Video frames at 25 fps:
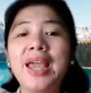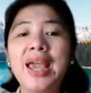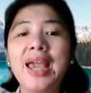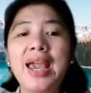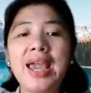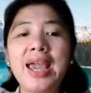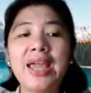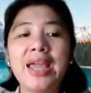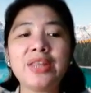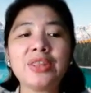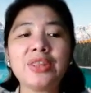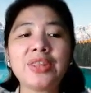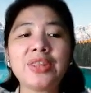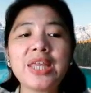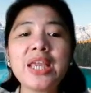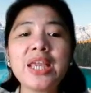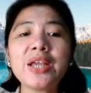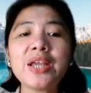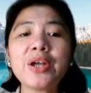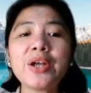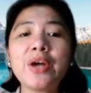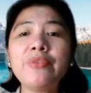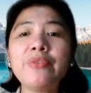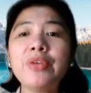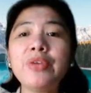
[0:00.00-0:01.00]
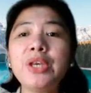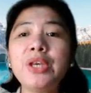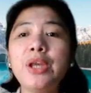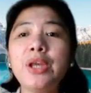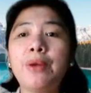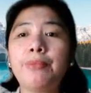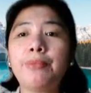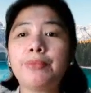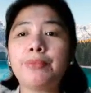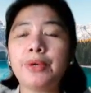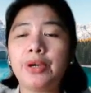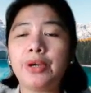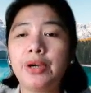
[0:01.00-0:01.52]
and think of a
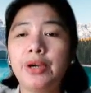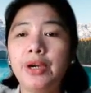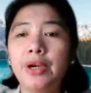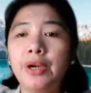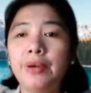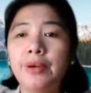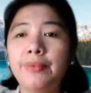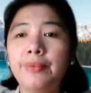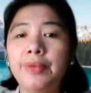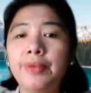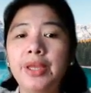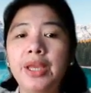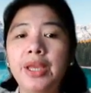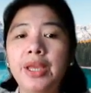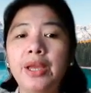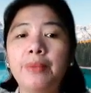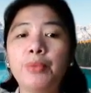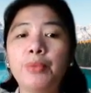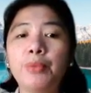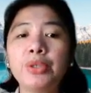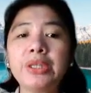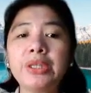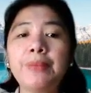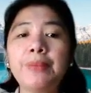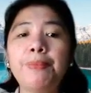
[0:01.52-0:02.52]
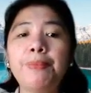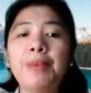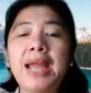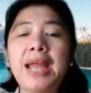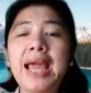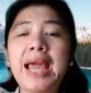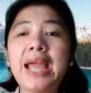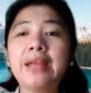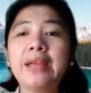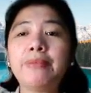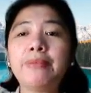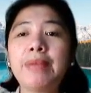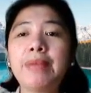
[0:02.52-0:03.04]
number
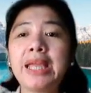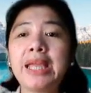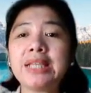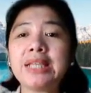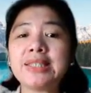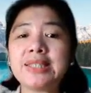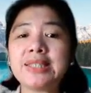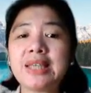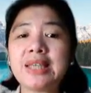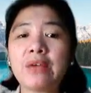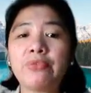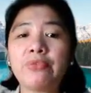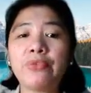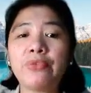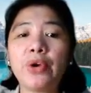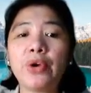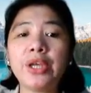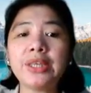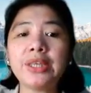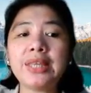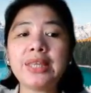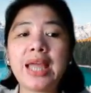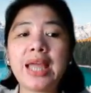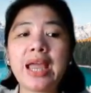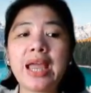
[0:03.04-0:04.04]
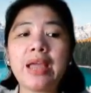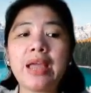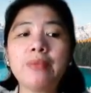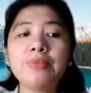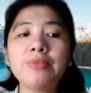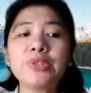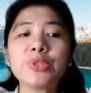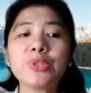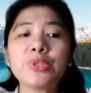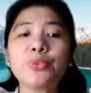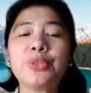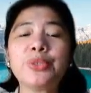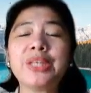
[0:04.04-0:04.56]
multiplied by itself 4
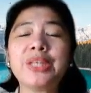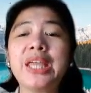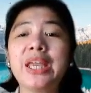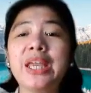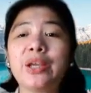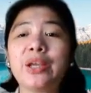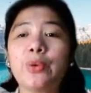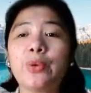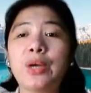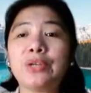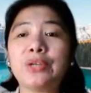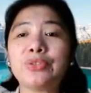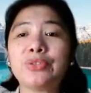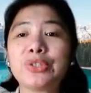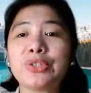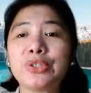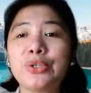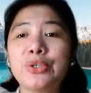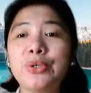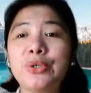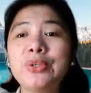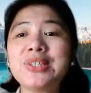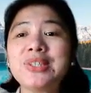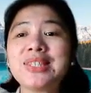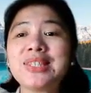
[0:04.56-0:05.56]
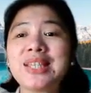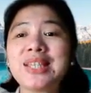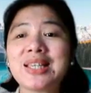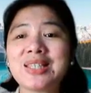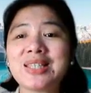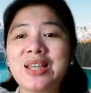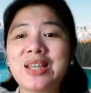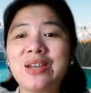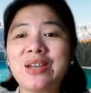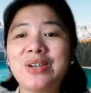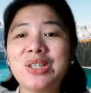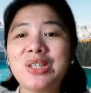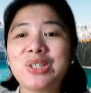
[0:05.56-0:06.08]
times will equal to
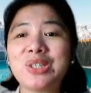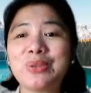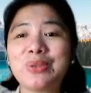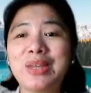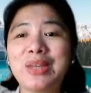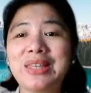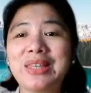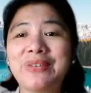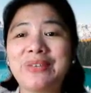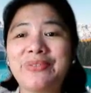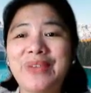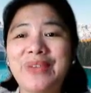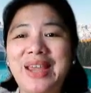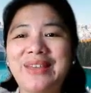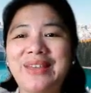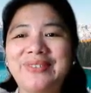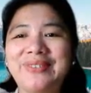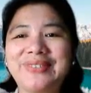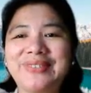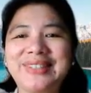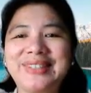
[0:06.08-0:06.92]
625.